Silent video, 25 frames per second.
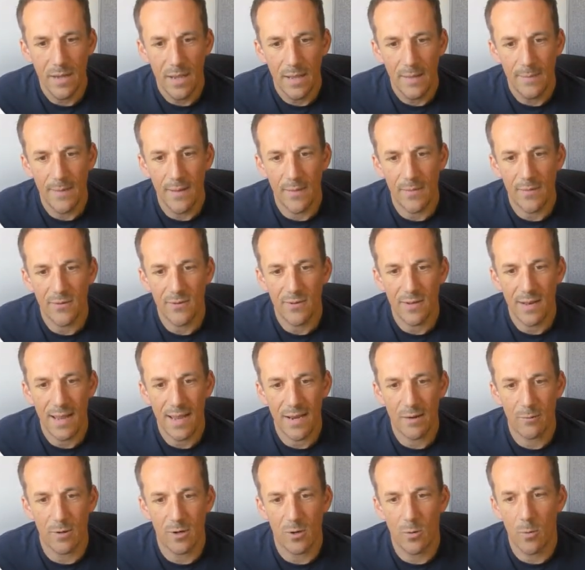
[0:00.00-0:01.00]
Now the
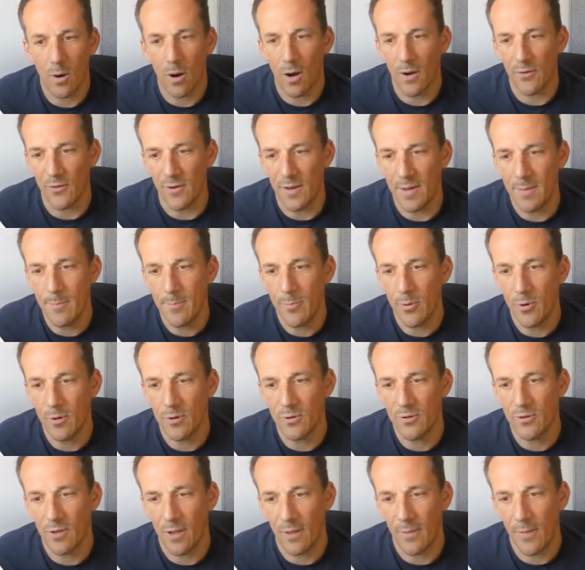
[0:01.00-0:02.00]
select requires an
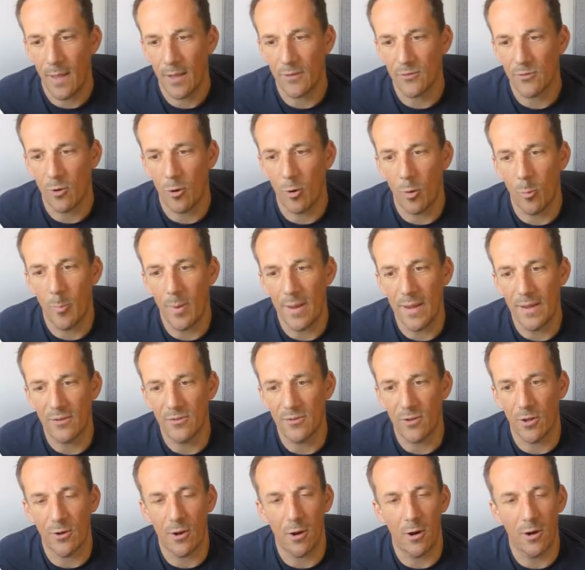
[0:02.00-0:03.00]
input, and that's all
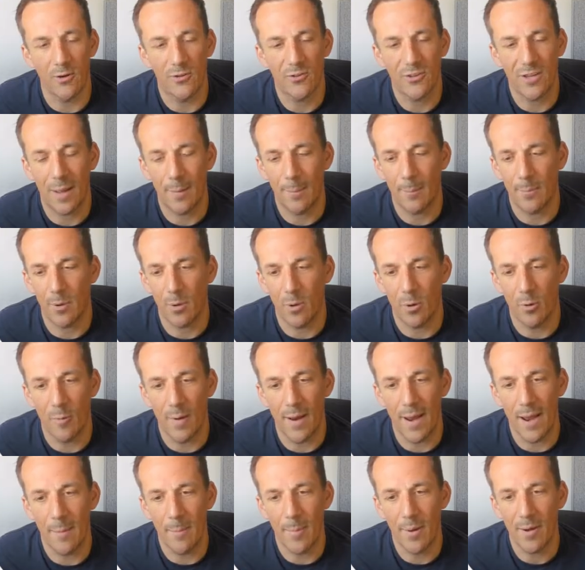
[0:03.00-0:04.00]
based on our sample
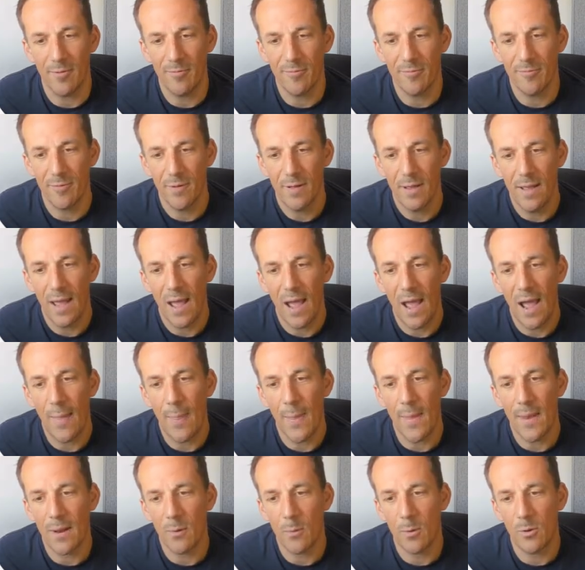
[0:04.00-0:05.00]
array above. And
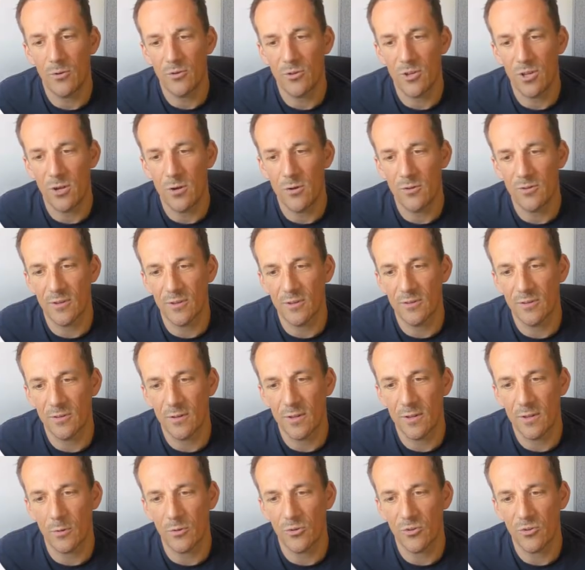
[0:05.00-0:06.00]
then I want to use this
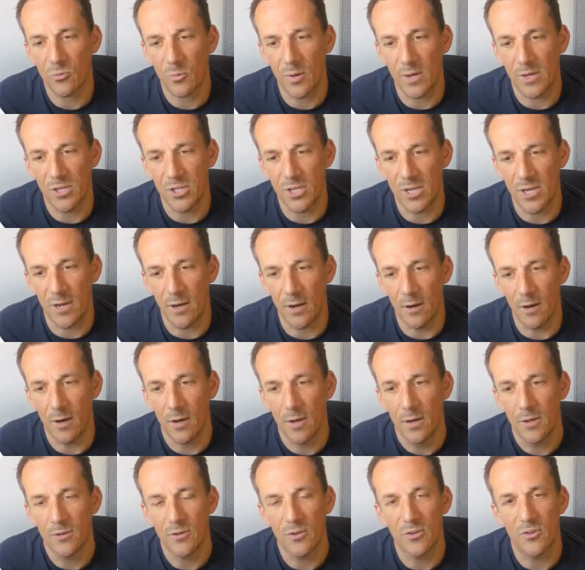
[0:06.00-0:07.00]
little switch here
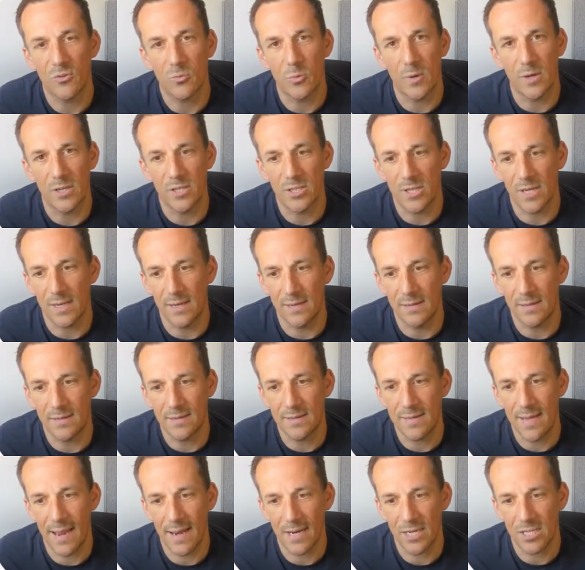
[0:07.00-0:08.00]
to switch into
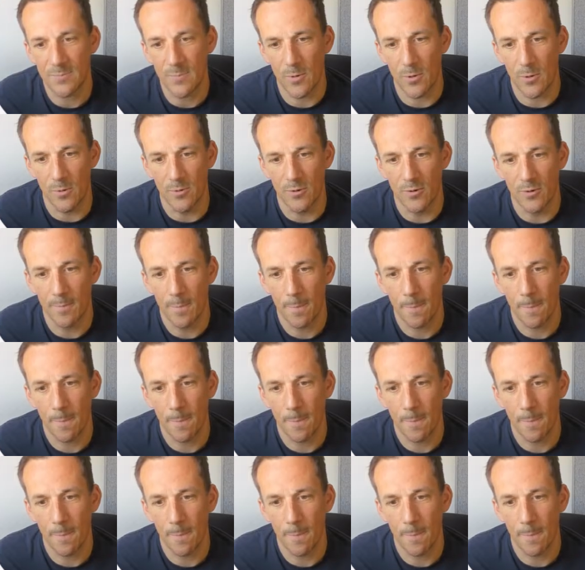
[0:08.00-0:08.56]
text mode.